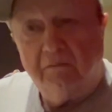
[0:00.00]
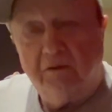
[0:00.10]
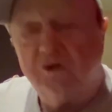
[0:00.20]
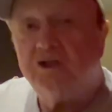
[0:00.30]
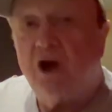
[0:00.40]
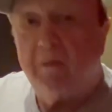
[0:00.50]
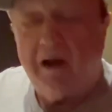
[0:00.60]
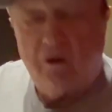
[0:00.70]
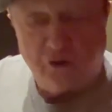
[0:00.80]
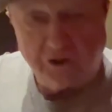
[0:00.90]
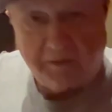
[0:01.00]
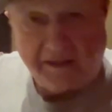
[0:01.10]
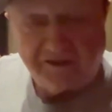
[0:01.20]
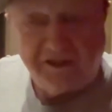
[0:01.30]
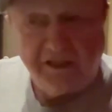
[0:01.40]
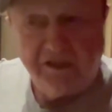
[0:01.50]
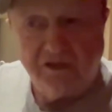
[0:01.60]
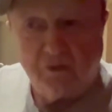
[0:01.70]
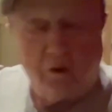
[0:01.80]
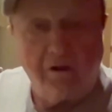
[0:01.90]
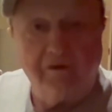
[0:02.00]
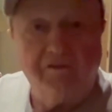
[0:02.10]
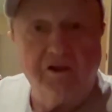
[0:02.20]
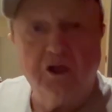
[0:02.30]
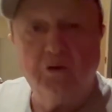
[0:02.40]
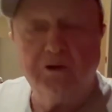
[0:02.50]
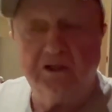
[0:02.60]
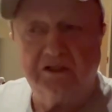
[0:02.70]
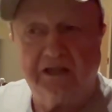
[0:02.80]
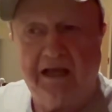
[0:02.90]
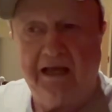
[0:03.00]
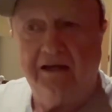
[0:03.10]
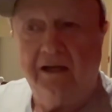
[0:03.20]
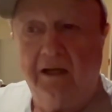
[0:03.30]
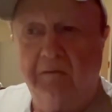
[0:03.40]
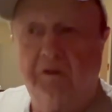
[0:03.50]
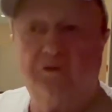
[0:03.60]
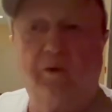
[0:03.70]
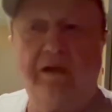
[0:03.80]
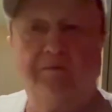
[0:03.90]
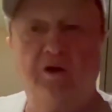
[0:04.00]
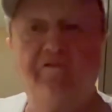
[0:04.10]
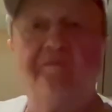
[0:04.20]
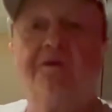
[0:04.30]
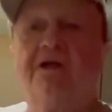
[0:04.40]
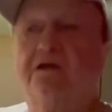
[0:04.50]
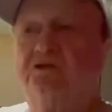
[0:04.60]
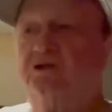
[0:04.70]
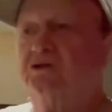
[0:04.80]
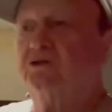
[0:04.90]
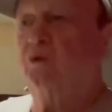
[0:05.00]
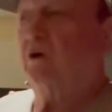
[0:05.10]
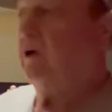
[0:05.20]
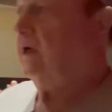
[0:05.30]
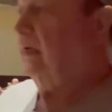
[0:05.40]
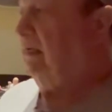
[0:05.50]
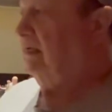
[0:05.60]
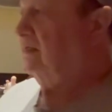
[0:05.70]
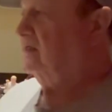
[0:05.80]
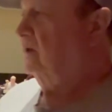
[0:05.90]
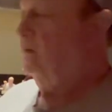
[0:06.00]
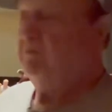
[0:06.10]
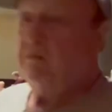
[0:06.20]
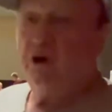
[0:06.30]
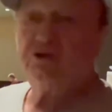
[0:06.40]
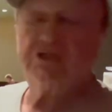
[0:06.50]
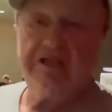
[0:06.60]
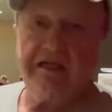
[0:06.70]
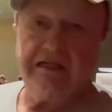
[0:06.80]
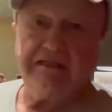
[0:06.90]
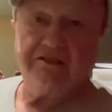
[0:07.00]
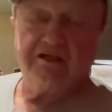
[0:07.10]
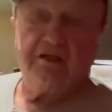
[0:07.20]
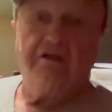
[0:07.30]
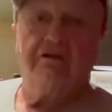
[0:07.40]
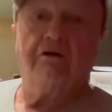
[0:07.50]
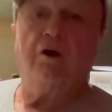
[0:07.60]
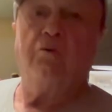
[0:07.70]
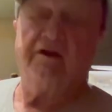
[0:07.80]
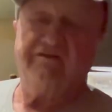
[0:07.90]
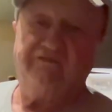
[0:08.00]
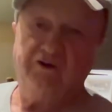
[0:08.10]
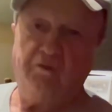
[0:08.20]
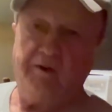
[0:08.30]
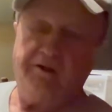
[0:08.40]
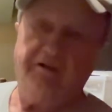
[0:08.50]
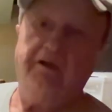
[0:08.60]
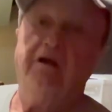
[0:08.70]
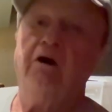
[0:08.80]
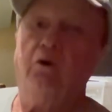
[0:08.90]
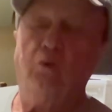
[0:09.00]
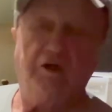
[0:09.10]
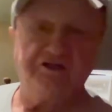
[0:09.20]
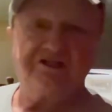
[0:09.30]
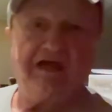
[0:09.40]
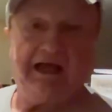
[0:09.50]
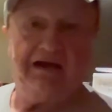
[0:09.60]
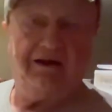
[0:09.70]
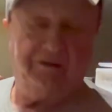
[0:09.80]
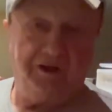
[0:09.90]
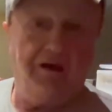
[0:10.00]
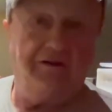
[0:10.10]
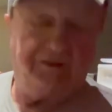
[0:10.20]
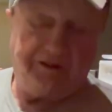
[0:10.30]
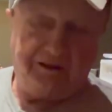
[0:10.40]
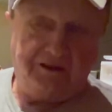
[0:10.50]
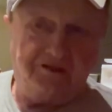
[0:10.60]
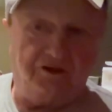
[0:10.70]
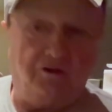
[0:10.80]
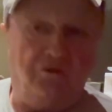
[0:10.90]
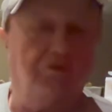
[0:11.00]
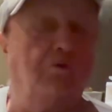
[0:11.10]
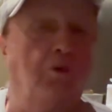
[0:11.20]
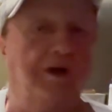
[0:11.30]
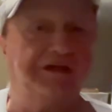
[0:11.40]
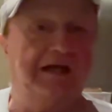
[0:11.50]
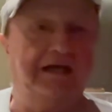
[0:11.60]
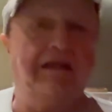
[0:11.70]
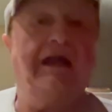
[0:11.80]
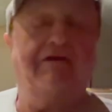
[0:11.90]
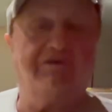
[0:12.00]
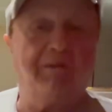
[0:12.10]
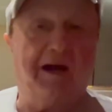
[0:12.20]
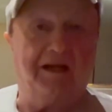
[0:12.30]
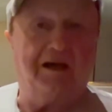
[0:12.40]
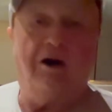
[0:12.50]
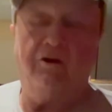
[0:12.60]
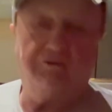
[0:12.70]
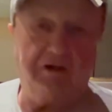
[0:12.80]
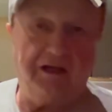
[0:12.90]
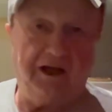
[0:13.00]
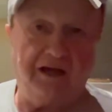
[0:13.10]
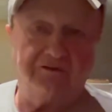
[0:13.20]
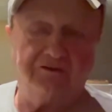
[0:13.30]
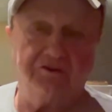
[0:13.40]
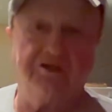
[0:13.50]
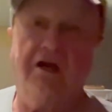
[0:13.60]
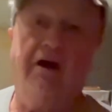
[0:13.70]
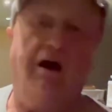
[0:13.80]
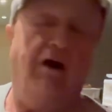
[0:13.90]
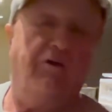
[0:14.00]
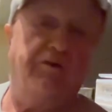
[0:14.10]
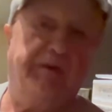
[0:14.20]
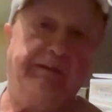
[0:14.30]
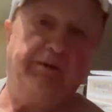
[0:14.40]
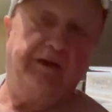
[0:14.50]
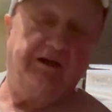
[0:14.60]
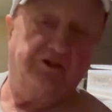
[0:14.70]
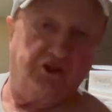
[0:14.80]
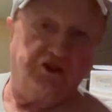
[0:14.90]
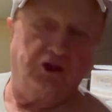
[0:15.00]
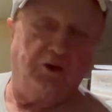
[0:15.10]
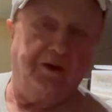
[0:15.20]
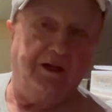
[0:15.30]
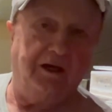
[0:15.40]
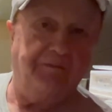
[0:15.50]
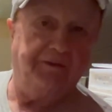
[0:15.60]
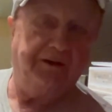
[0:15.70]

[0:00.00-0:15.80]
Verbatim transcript: Most all my horseback scenes were the Union side. But the way movie productions work is most days you're only filming one side or the other. So one day, everybody, all the reenactors, all the people that are just showing up.